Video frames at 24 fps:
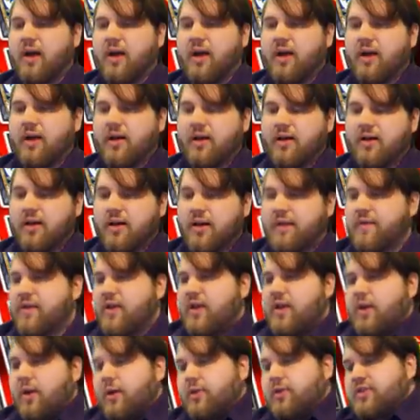If
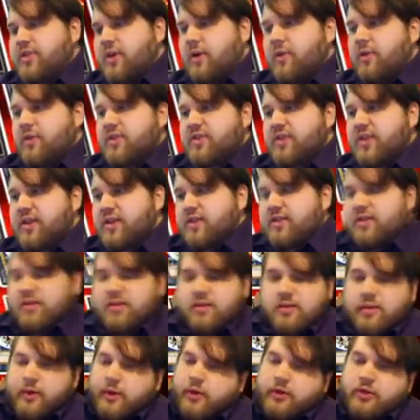he Ghost Ogres
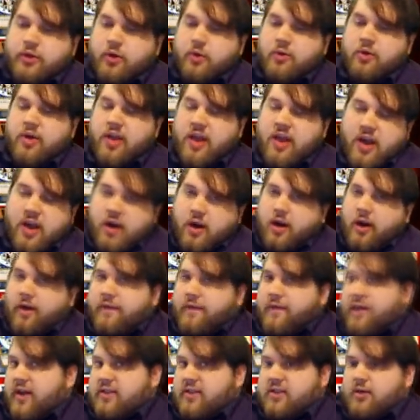this, don't care.
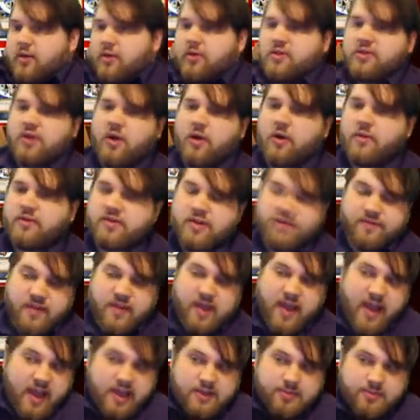Effect still resolves. If
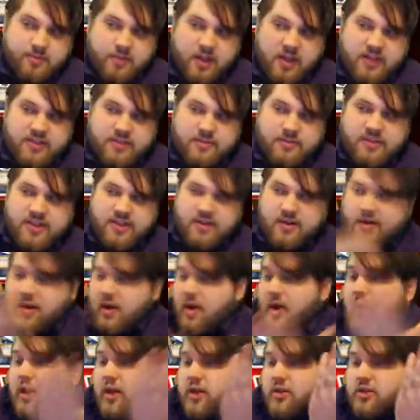he Ash Blossoms it,
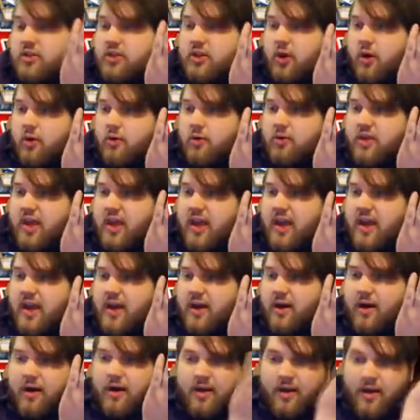don't
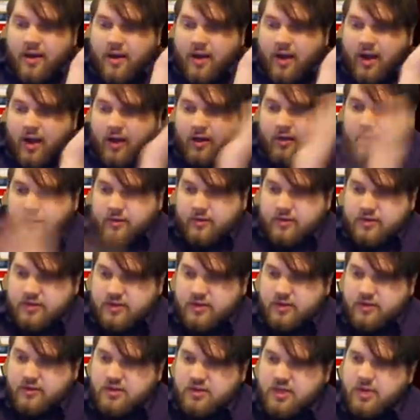care. I'll
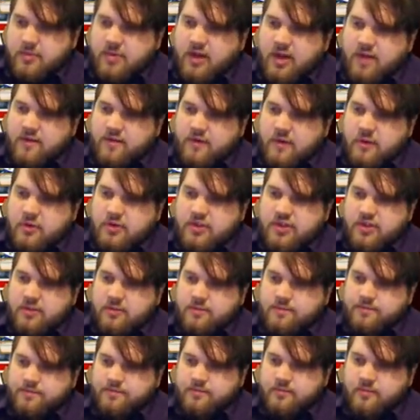Gem-Knight
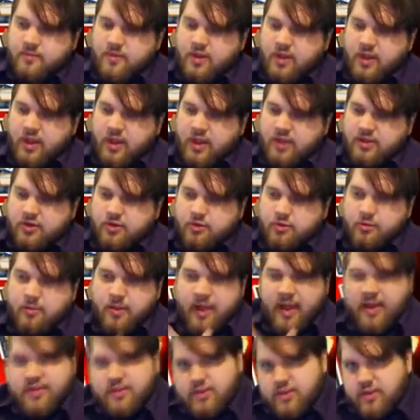Fusion into
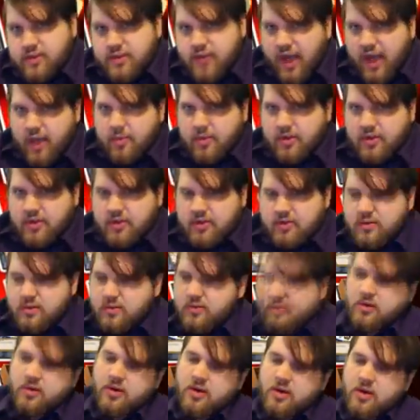Master Diamond,
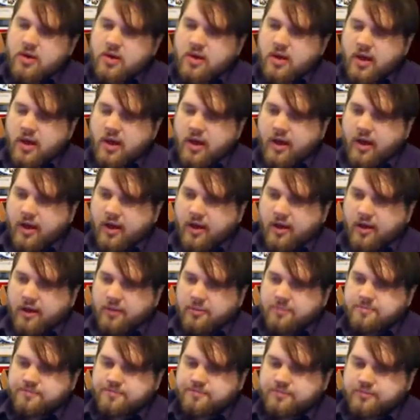
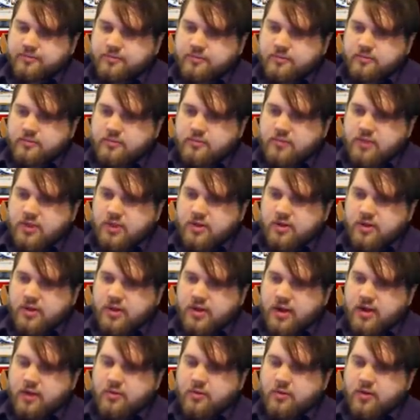getting
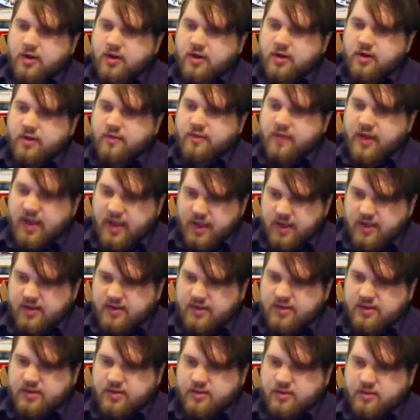rid of
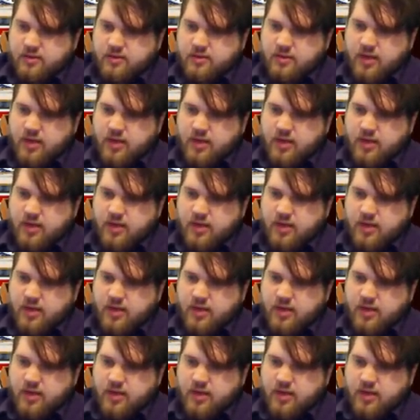it,